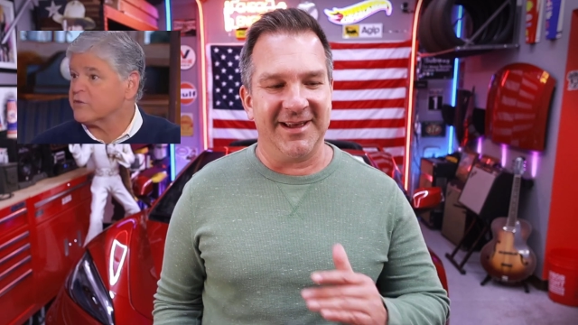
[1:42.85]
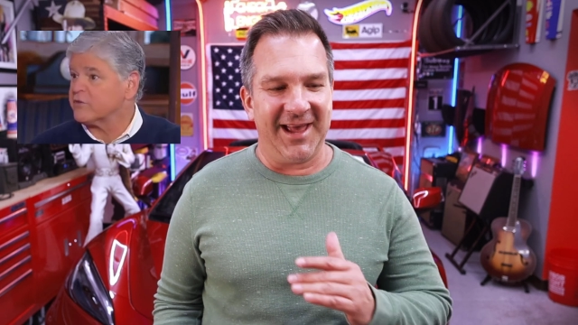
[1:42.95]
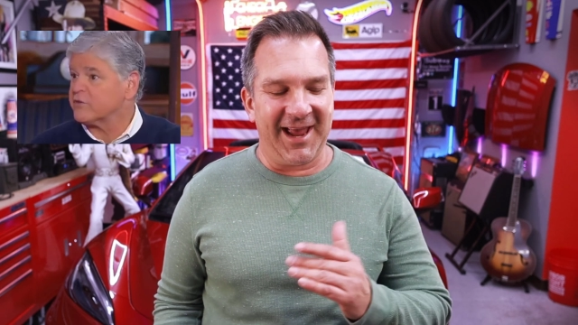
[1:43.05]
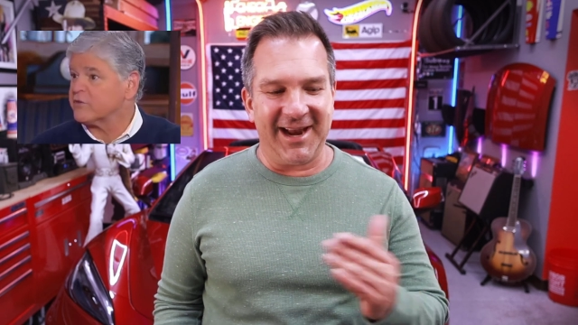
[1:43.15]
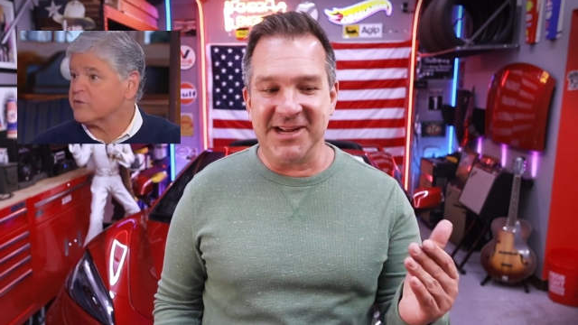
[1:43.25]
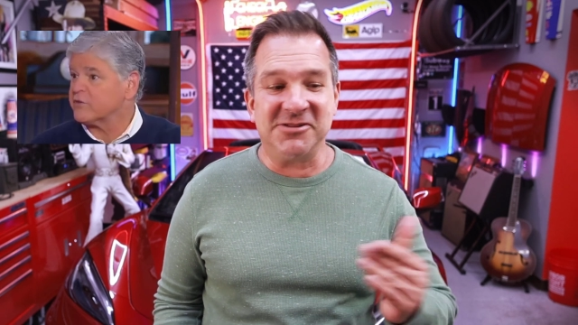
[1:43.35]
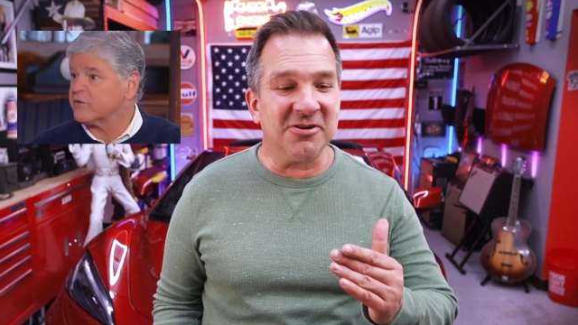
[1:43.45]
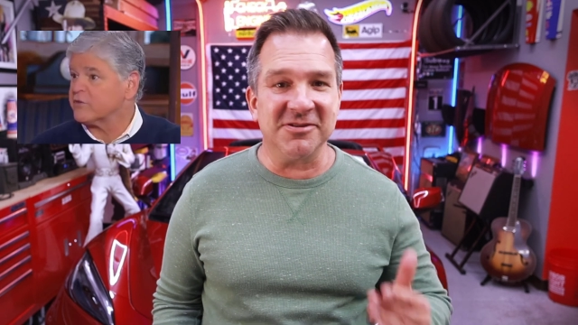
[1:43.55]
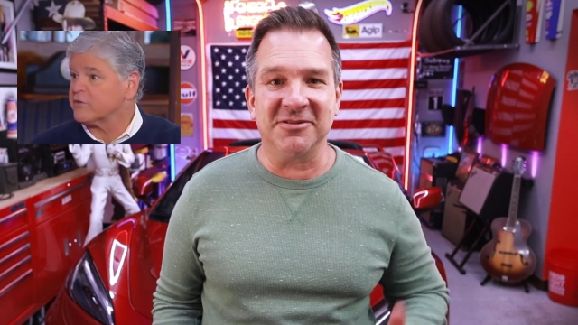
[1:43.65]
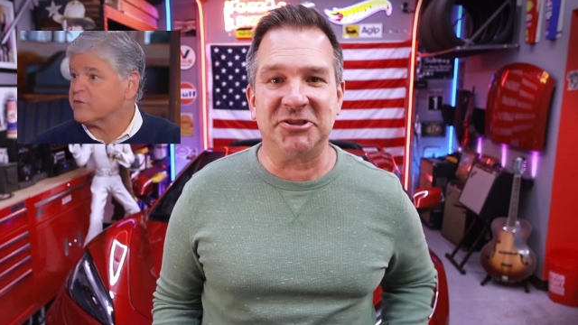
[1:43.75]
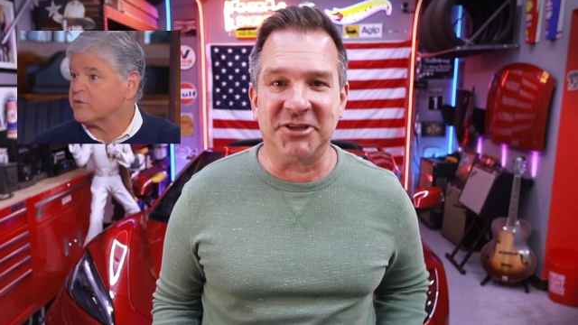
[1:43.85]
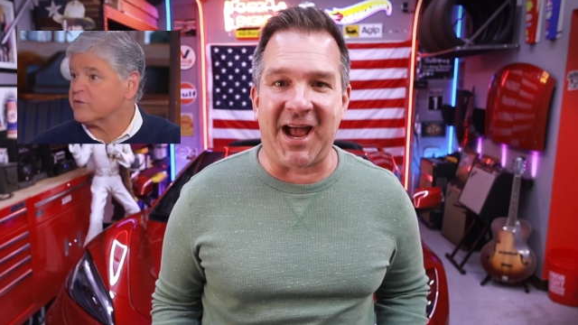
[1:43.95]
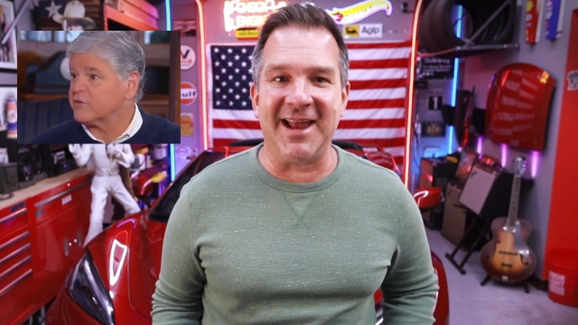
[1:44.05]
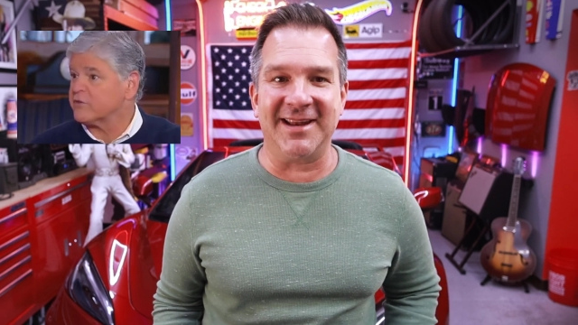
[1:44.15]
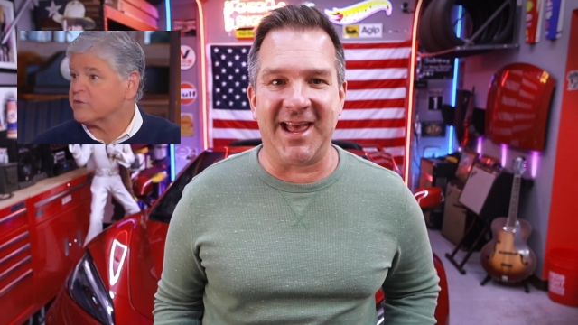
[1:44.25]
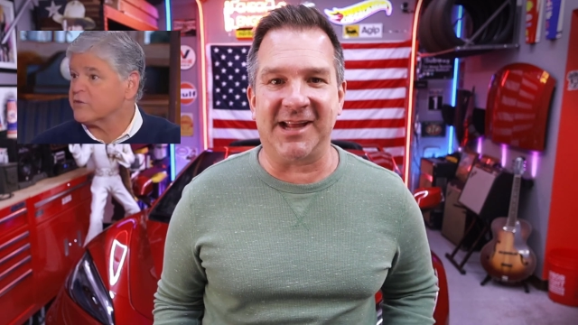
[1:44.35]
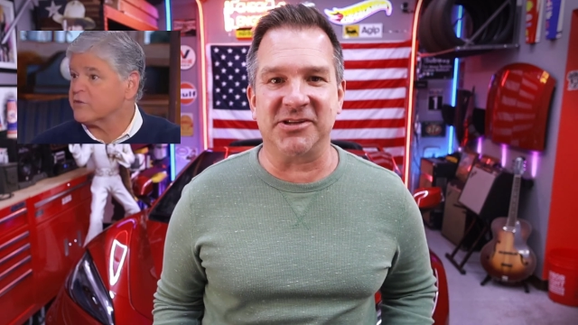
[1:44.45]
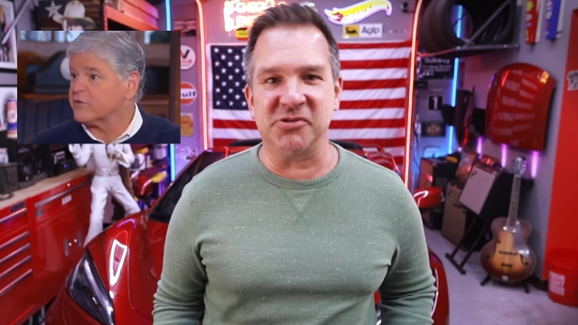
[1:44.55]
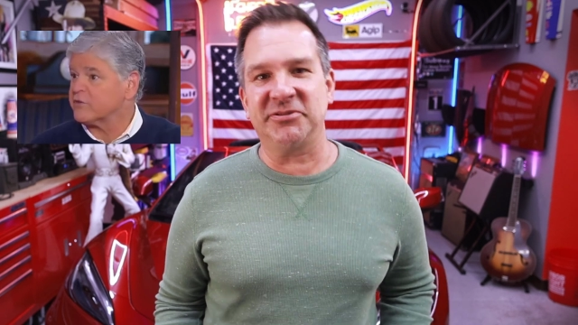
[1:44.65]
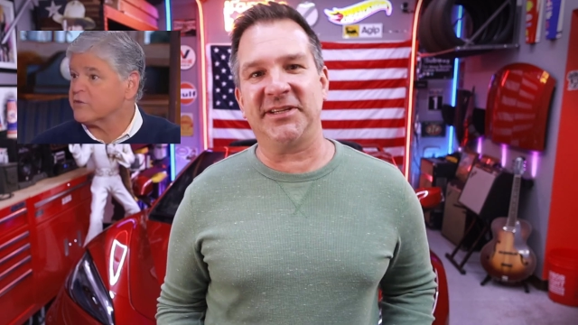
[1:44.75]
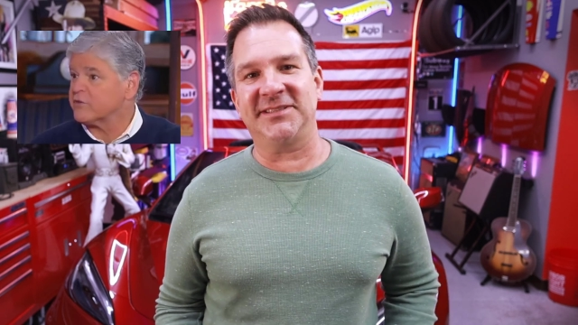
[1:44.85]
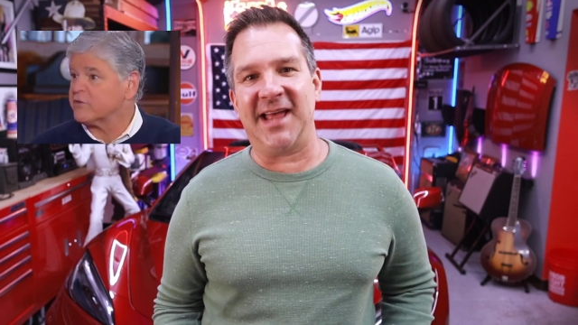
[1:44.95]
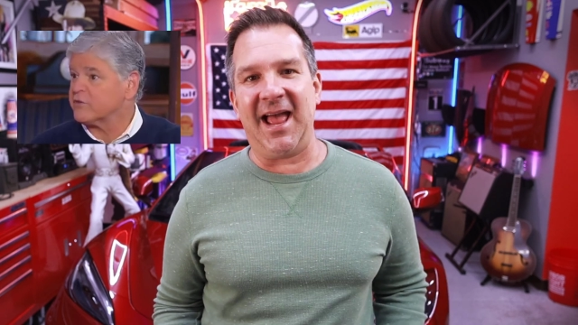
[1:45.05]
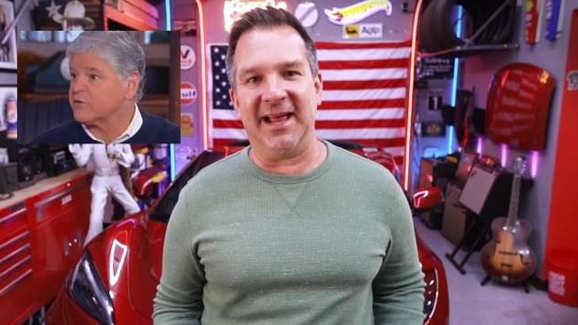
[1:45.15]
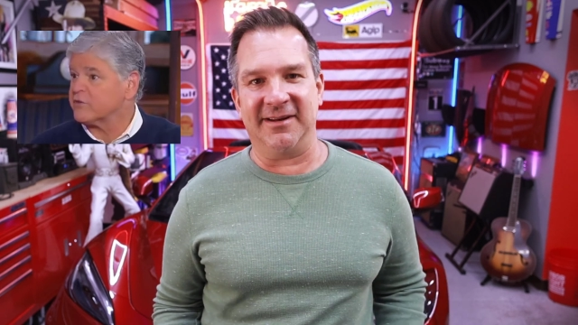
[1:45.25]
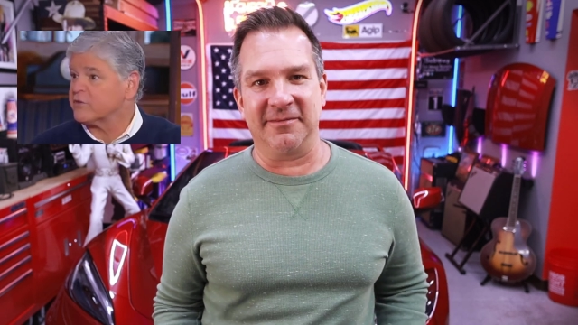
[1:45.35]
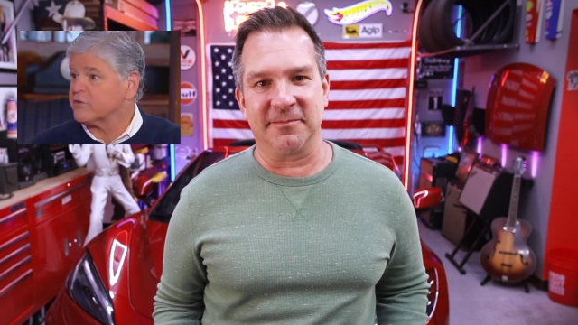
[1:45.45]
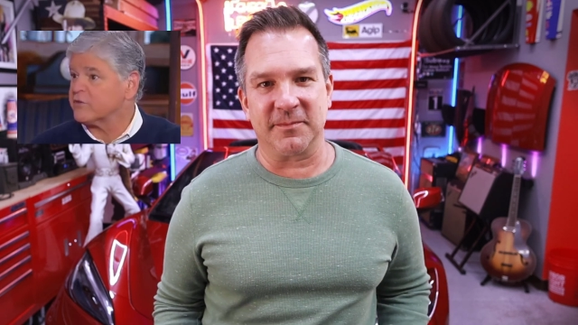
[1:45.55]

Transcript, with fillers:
Speaker 1: and he took a little shot at Doocy's dad.